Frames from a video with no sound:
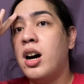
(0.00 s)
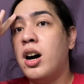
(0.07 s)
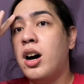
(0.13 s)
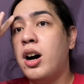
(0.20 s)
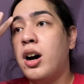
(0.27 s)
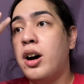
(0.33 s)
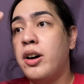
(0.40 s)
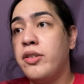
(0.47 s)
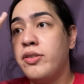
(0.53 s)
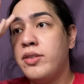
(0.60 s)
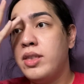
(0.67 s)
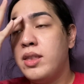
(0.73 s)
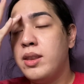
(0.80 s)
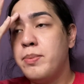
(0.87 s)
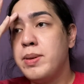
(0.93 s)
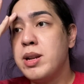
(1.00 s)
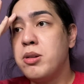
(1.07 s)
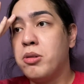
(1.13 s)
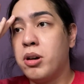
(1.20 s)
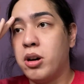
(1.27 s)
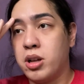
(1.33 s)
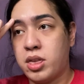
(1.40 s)
of the
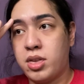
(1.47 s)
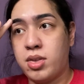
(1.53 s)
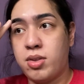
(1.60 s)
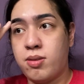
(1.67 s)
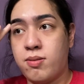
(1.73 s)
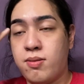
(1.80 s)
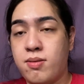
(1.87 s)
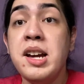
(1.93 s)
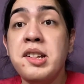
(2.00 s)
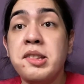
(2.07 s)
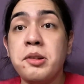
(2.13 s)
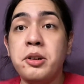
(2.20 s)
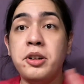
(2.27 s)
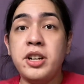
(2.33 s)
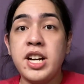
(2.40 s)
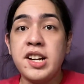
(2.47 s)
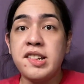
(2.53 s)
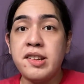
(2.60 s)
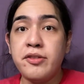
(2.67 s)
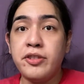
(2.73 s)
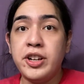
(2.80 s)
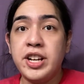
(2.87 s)
binukot. So the
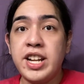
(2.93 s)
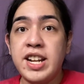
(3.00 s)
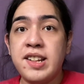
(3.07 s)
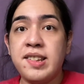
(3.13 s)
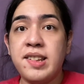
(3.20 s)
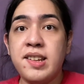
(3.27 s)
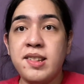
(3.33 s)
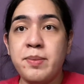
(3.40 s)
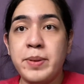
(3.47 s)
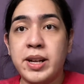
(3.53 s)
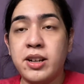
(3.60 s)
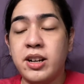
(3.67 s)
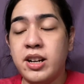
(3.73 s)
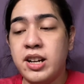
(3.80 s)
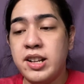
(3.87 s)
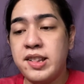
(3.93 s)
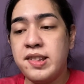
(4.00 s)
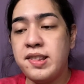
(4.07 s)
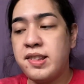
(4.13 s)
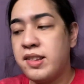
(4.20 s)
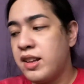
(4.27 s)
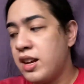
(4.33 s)
reason for this is
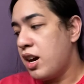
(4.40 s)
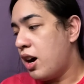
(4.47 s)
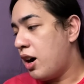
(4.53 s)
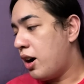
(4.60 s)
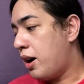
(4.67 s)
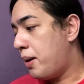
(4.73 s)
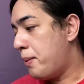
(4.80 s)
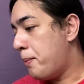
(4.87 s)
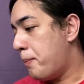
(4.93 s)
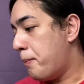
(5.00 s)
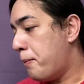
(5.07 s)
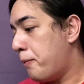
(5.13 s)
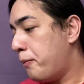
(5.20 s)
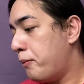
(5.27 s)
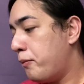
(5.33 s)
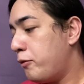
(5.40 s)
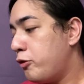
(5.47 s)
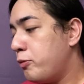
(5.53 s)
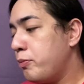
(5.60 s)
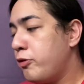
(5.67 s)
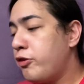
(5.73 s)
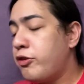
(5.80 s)
because
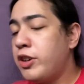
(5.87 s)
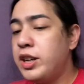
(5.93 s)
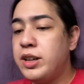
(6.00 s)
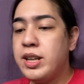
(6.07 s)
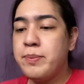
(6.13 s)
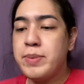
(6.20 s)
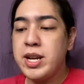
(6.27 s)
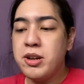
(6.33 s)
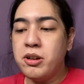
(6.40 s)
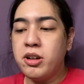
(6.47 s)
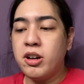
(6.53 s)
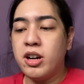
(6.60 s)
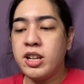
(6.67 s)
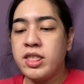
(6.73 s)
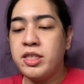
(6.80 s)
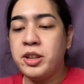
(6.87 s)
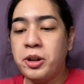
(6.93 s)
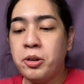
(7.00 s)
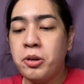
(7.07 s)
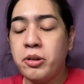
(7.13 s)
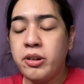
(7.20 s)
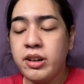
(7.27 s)
for the binukot, their
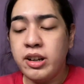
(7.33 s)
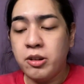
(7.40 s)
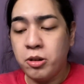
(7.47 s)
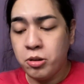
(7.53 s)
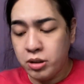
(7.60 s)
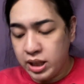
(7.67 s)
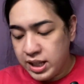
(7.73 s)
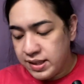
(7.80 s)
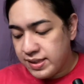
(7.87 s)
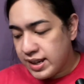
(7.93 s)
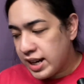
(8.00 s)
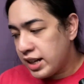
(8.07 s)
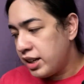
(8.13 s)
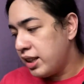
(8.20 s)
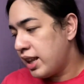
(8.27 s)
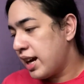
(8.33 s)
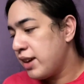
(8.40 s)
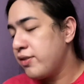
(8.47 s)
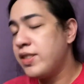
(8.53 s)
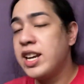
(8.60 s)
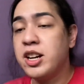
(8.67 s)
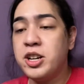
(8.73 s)
whole entire
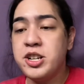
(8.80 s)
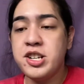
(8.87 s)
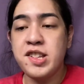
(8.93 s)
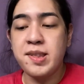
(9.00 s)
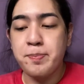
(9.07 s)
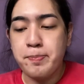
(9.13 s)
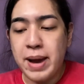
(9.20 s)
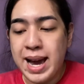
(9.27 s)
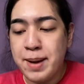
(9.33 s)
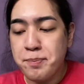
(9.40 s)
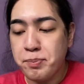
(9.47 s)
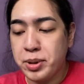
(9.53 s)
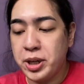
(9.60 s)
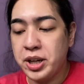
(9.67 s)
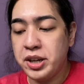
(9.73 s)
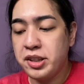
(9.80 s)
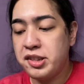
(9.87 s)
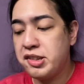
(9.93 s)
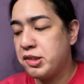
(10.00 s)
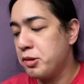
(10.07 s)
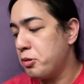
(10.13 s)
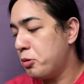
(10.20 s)
life they are just pampered.
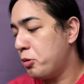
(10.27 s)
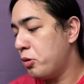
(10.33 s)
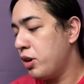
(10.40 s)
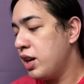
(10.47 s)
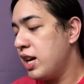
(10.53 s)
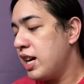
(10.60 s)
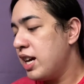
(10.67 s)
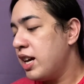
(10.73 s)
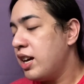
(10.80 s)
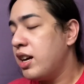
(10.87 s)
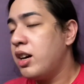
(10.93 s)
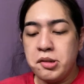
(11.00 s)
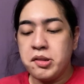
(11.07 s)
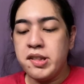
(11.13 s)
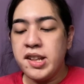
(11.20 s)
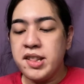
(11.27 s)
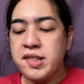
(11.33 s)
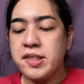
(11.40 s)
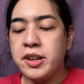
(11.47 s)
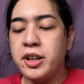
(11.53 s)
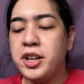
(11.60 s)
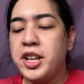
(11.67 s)
So since
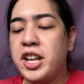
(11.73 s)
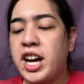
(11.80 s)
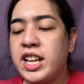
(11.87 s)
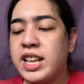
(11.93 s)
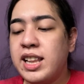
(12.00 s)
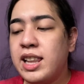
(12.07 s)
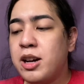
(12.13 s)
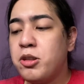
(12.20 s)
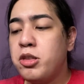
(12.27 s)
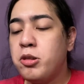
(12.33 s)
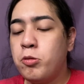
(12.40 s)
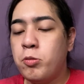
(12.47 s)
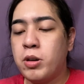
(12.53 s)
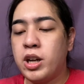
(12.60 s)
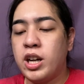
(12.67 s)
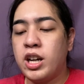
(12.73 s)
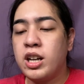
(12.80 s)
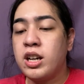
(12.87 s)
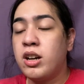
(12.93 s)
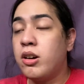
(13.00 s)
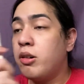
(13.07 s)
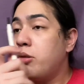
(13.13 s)
they're not allowed to work,
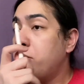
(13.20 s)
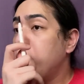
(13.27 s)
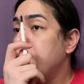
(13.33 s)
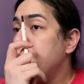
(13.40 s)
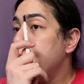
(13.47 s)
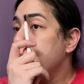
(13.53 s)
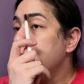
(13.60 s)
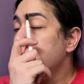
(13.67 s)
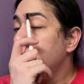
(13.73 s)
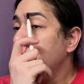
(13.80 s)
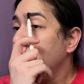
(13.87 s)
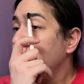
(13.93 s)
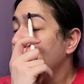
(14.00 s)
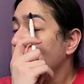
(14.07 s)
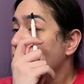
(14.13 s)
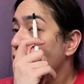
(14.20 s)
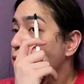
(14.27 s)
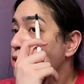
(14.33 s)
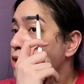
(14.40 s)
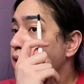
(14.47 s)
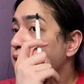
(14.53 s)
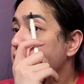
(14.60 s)
what the binukot
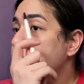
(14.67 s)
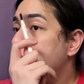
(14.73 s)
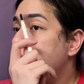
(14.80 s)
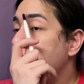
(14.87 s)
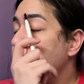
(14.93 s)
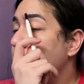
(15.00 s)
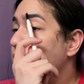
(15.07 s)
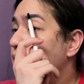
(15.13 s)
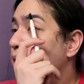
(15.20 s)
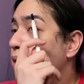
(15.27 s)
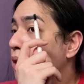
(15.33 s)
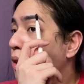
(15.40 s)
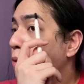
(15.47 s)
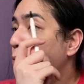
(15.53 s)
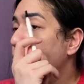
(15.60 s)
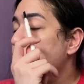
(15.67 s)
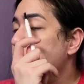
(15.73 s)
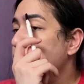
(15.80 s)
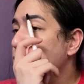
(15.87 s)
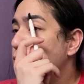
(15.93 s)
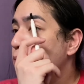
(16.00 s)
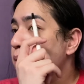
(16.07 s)
usually did was
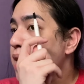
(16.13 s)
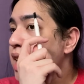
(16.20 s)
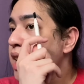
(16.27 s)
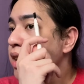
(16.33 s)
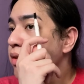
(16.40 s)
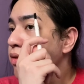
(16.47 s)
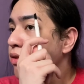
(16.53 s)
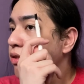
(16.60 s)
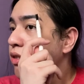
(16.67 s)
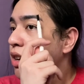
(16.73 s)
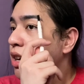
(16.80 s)
weave,